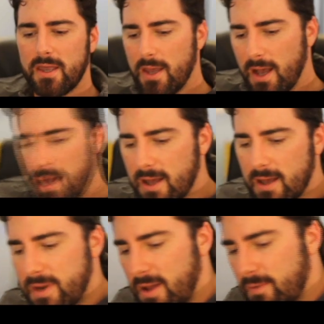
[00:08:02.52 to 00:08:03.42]

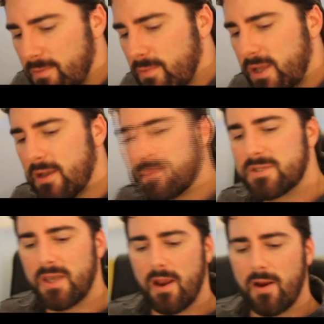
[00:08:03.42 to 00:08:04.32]
Now, when it comes to
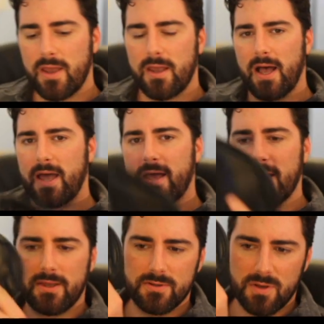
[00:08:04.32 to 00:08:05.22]
carrying, I
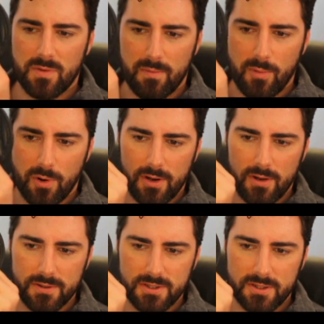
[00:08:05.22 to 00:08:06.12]
use a Remora
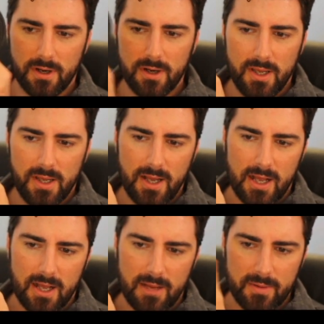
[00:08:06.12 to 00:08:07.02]
holster,
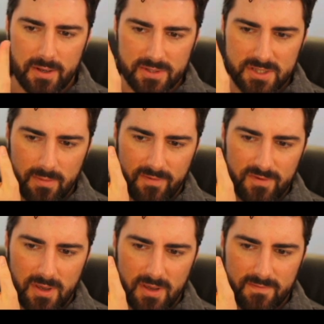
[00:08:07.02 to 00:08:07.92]
and some of you
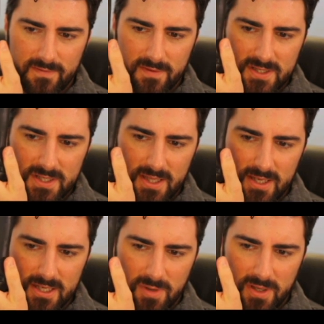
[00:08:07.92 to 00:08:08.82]
may have seen
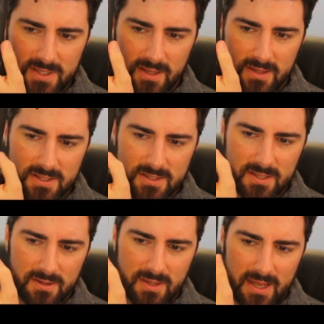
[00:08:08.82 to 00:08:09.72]
these, but this is
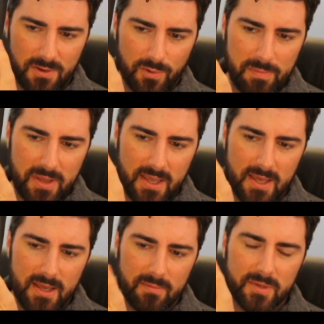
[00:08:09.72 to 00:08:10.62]
like that grippy
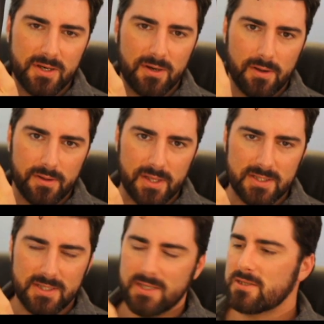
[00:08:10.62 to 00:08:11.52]
material that
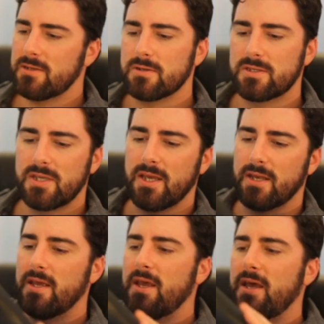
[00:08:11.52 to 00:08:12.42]
sticks to your skin,
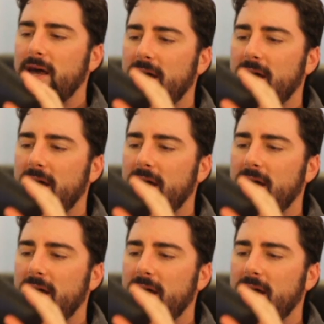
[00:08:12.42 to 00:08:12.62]
and